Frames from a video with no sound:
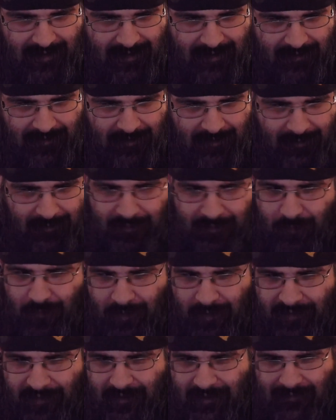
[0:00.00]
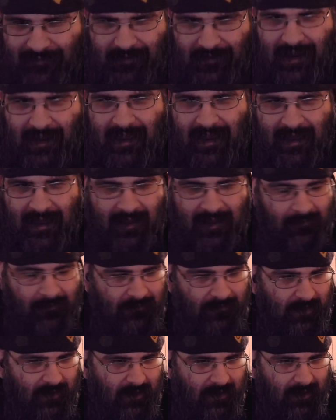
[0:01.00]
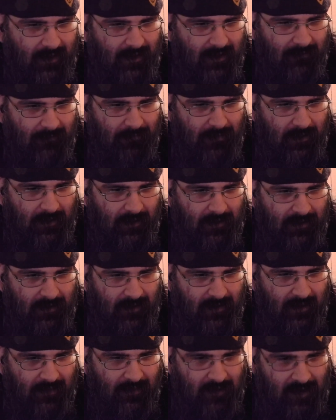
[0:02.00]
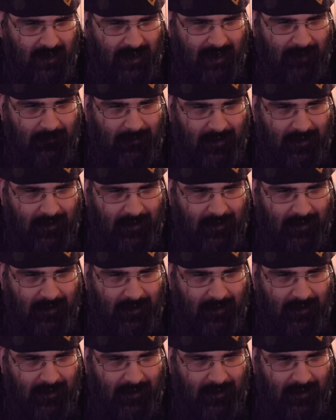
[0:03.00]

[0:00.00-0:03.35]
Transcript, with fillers: Don't know which ones if I have, but uh, the name, I,